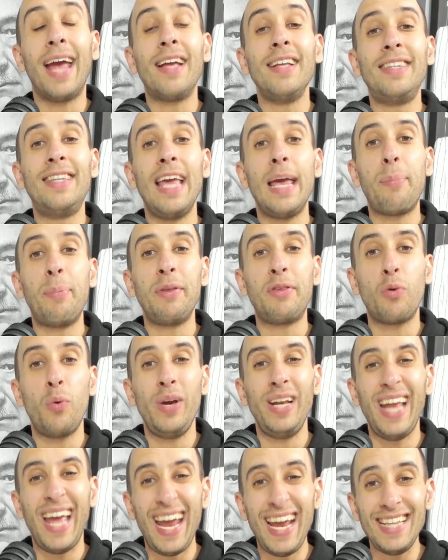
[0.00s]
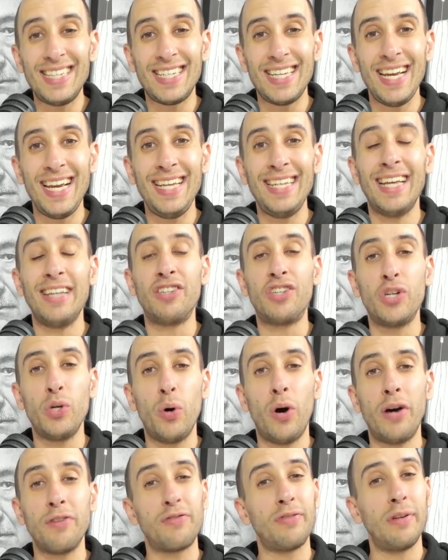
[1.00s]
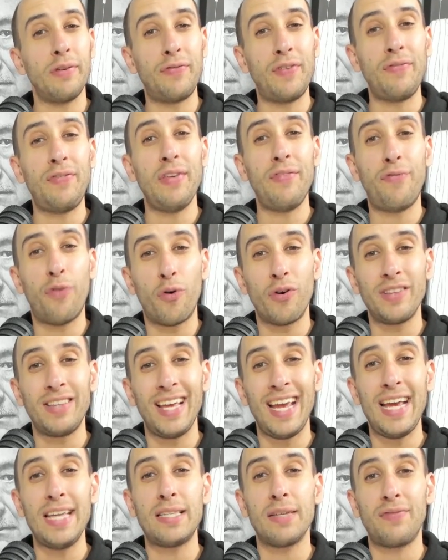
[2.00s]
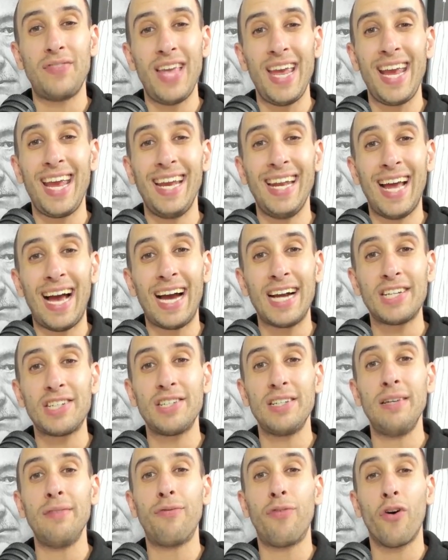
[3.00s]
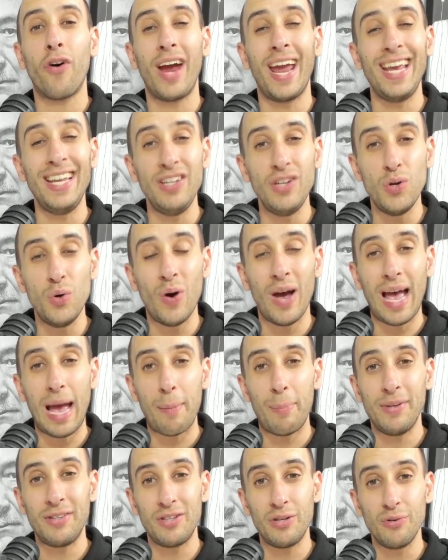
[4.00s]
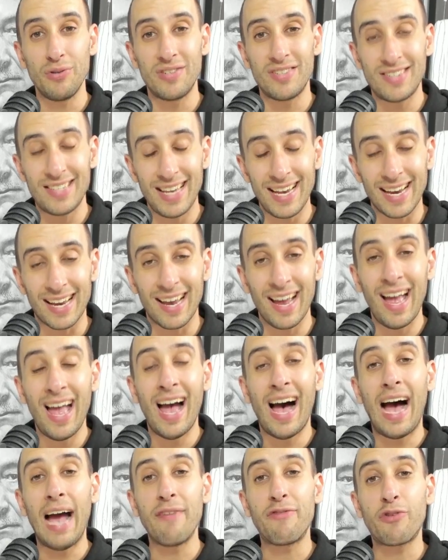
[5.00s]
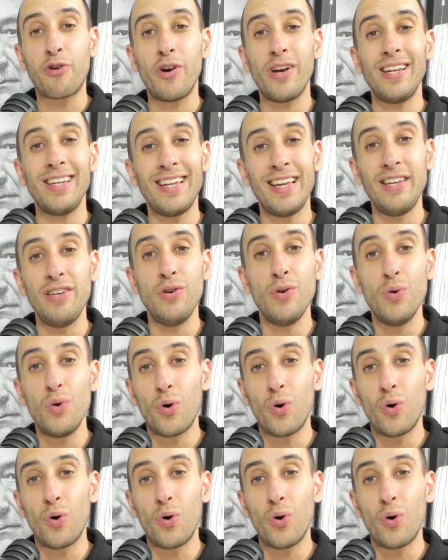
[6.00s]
can take between eighteen and two hundred fifty-four days of taking action for a new habit to stick. I've created a new